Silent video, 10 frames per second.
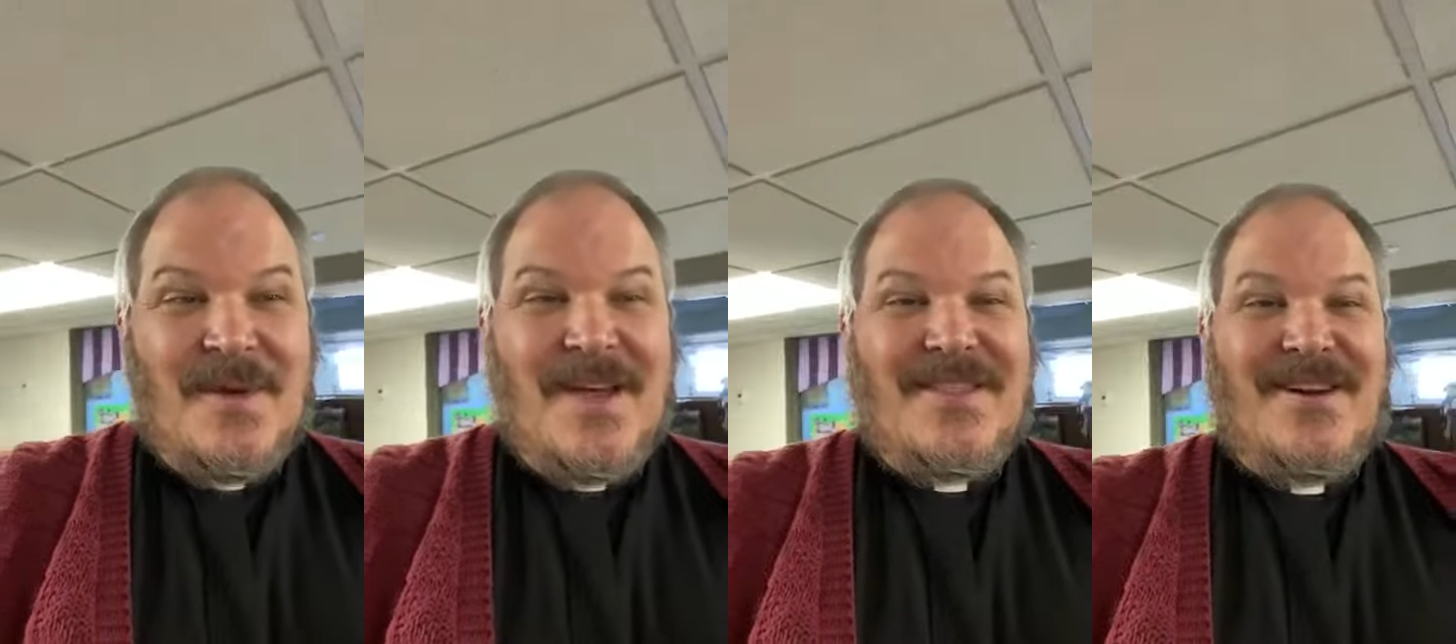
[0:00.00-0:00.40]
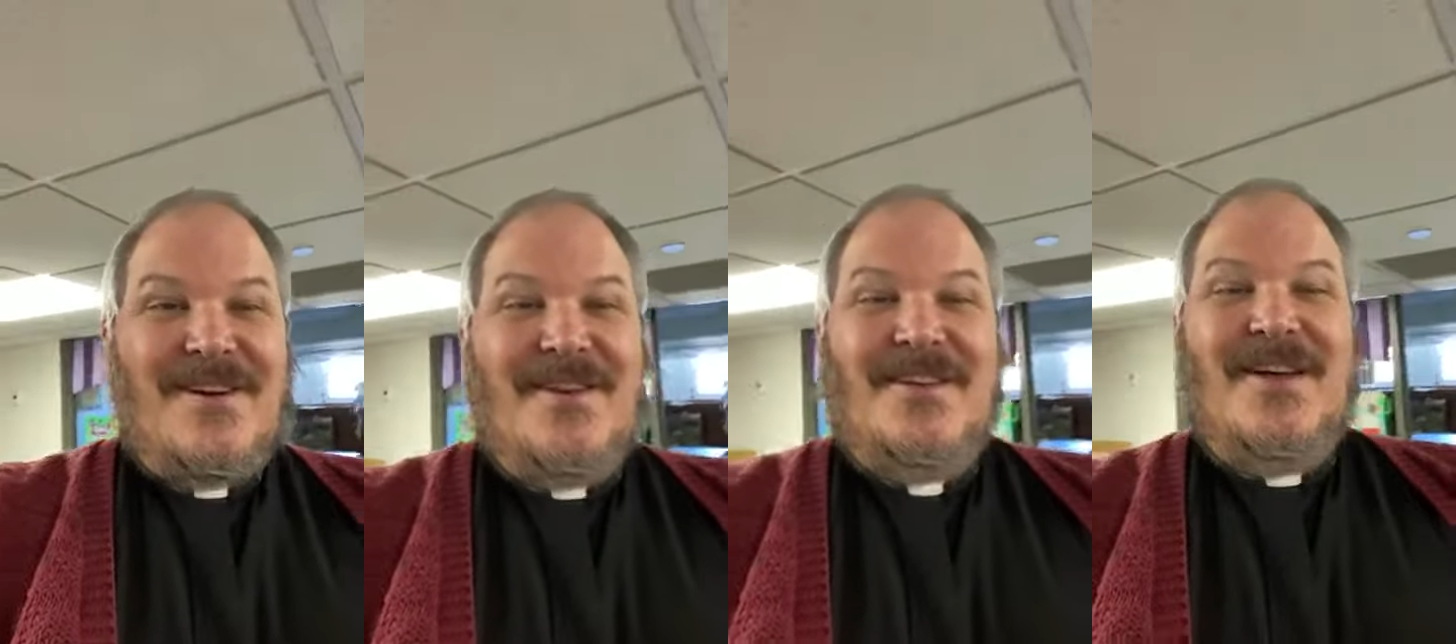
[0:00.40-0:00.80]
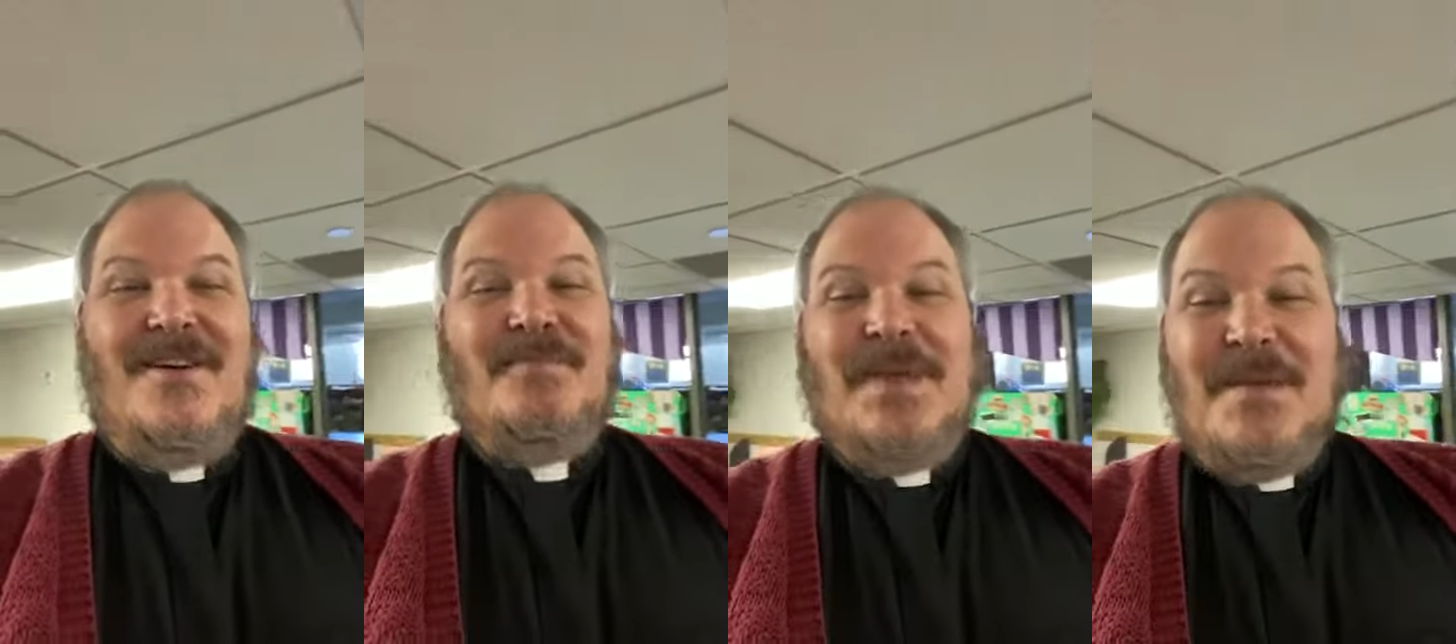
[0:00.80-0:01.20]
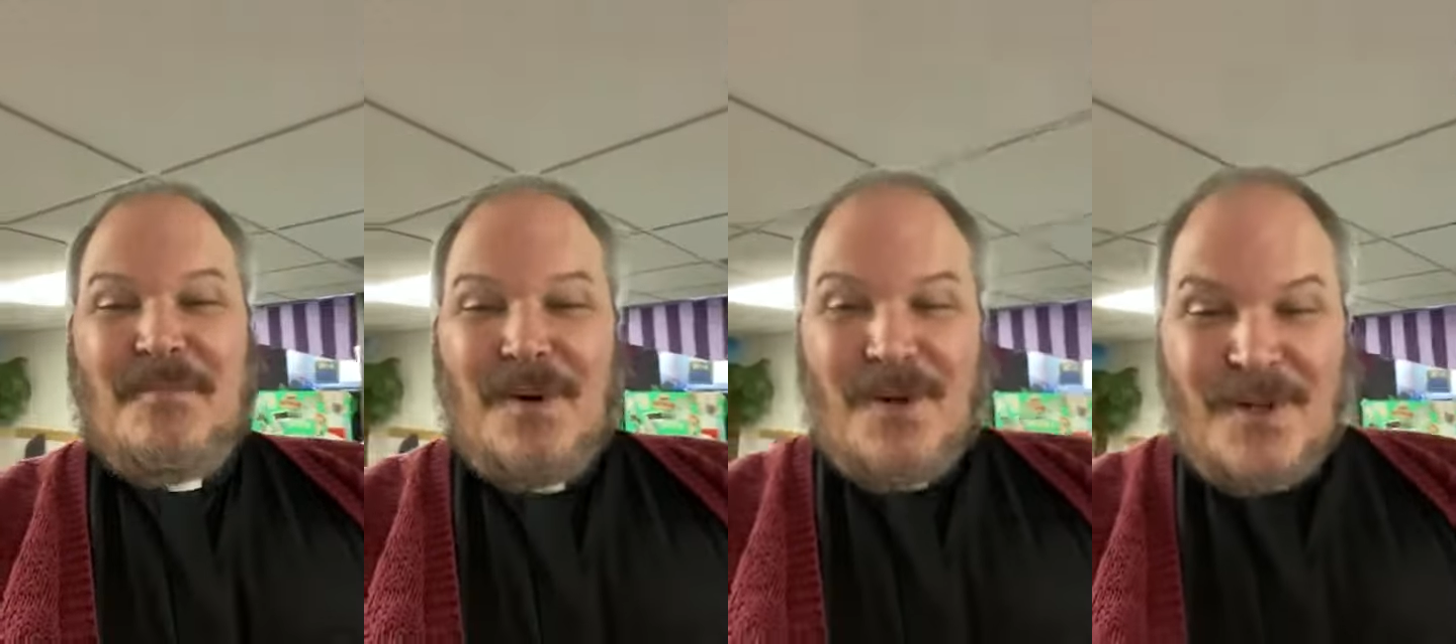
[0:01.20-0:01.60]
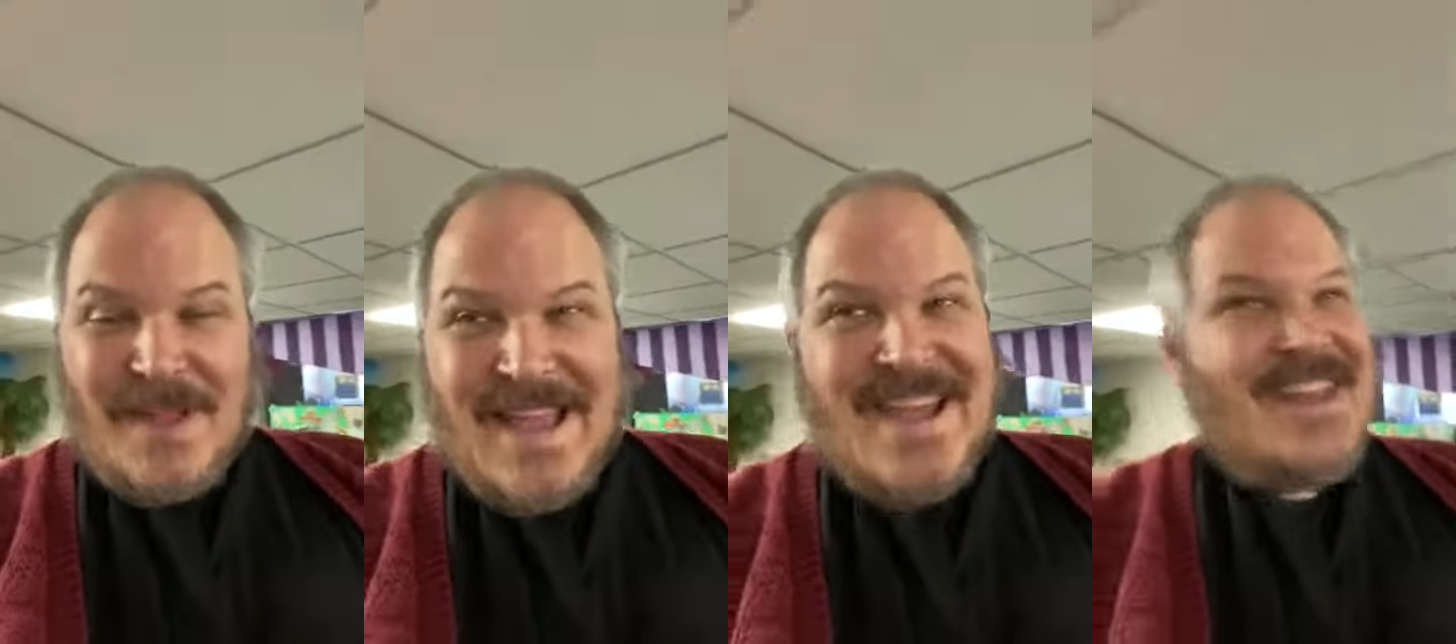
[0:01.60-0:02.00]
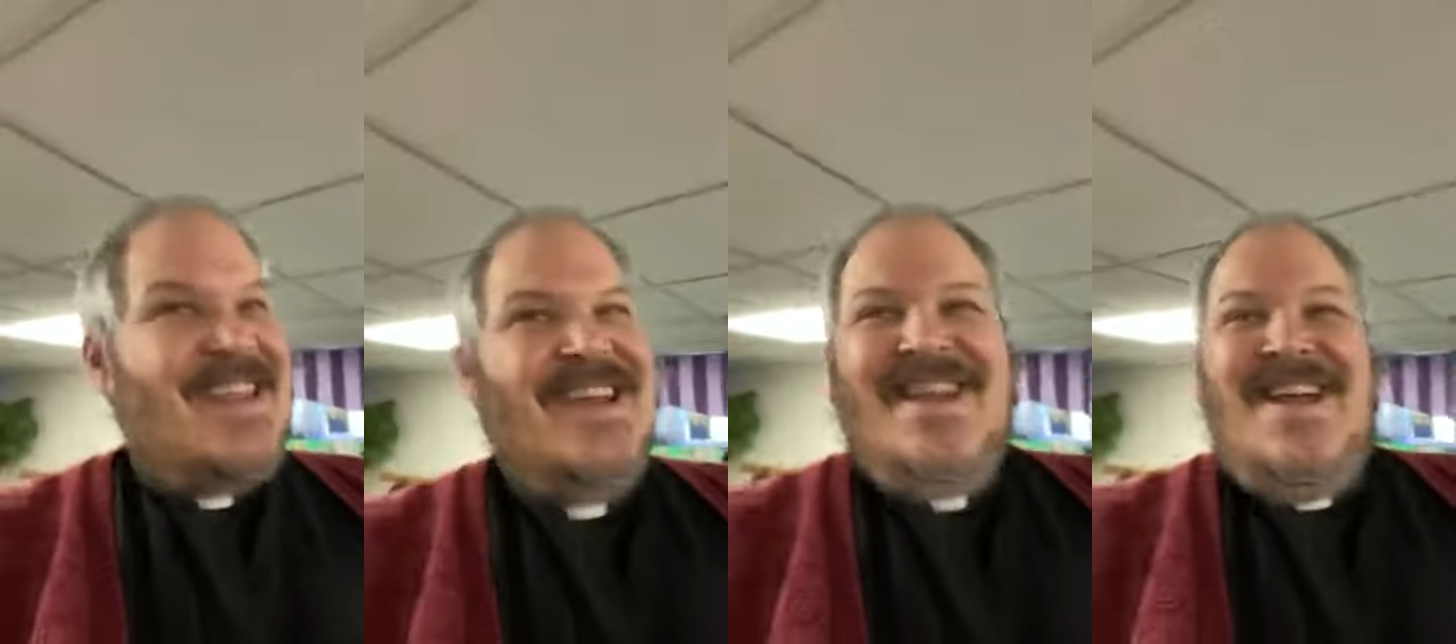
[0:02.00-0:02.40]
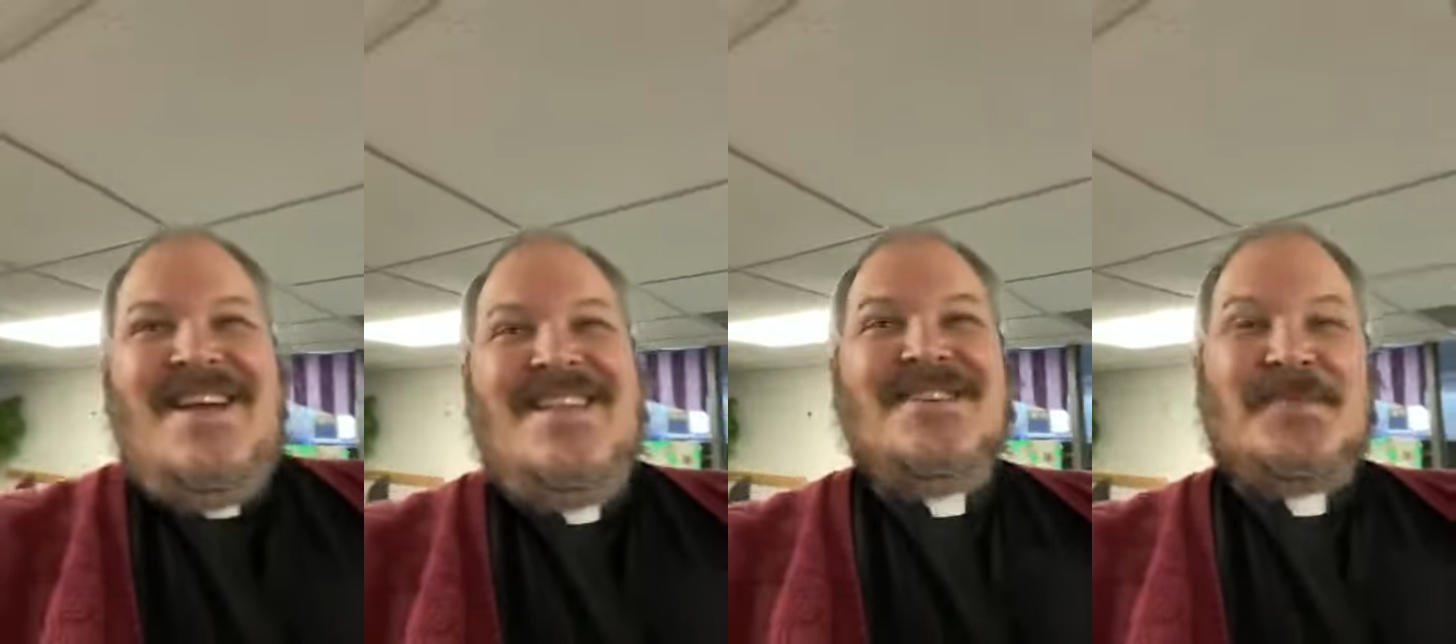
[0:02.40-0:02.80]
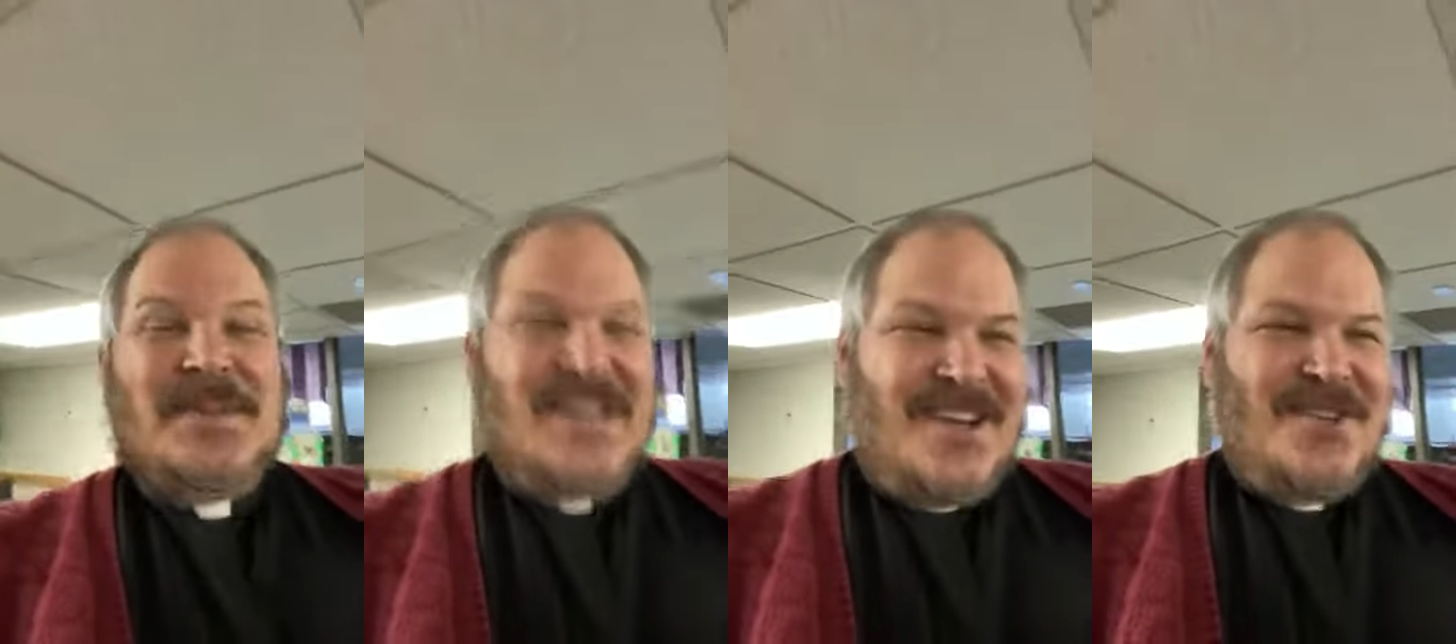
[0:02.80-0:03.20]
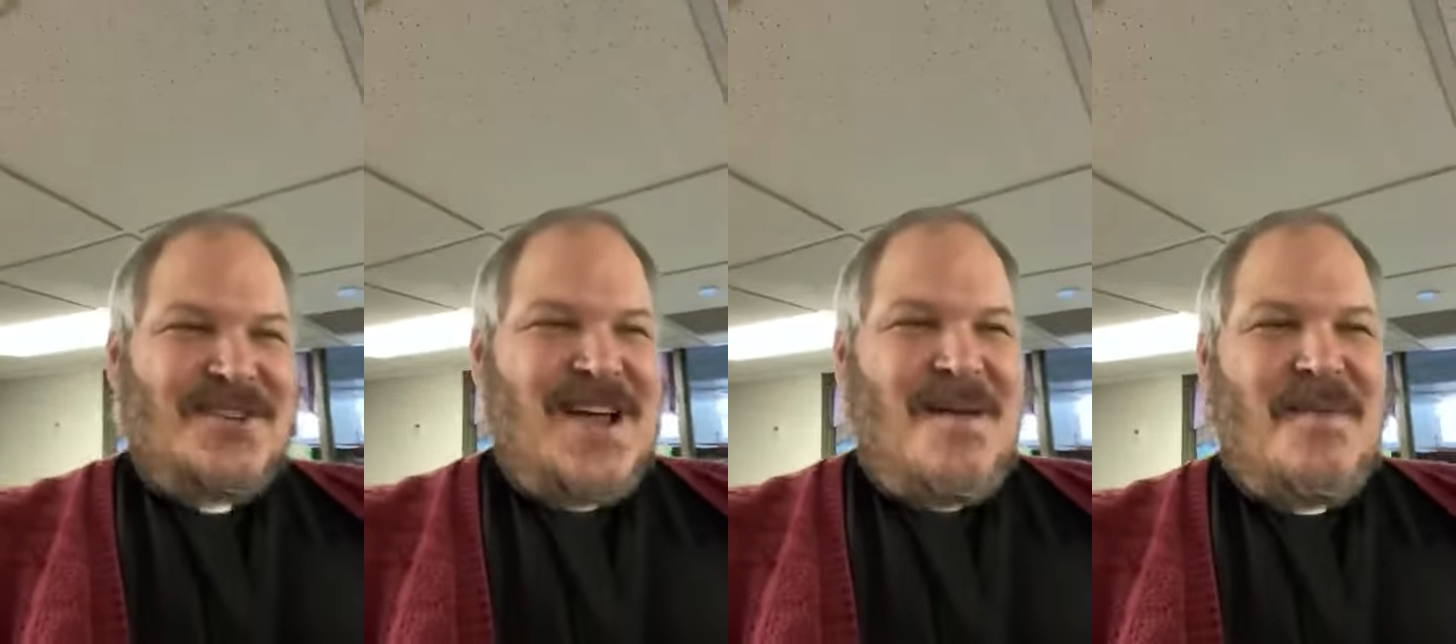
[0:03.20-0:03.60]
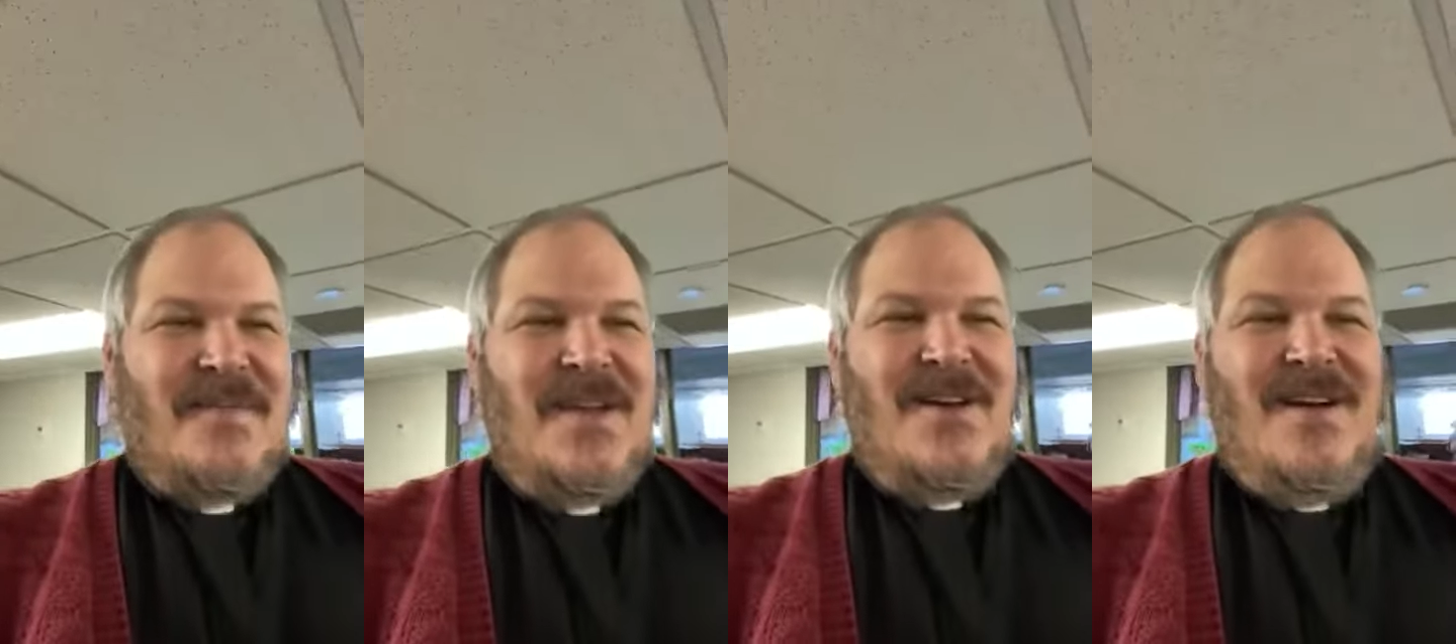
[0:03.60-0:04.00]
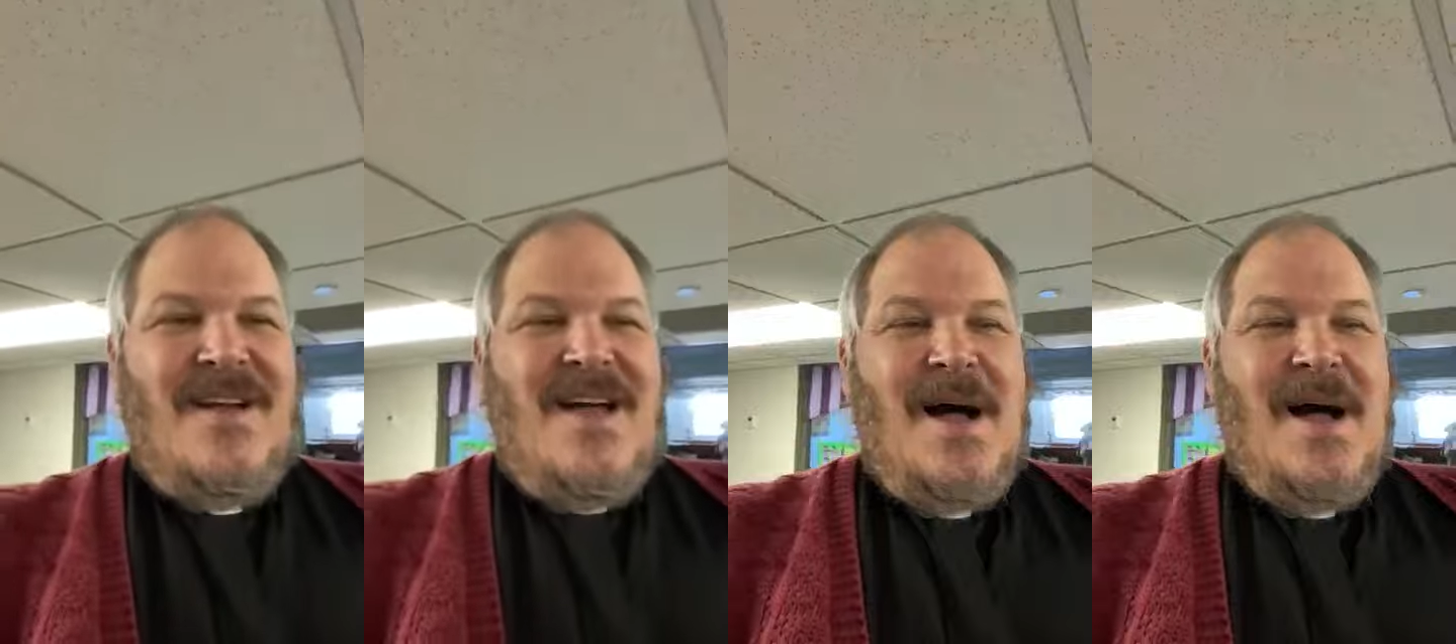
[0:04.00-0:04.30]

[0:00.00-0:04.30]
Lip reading: with our young people in this particular time of year.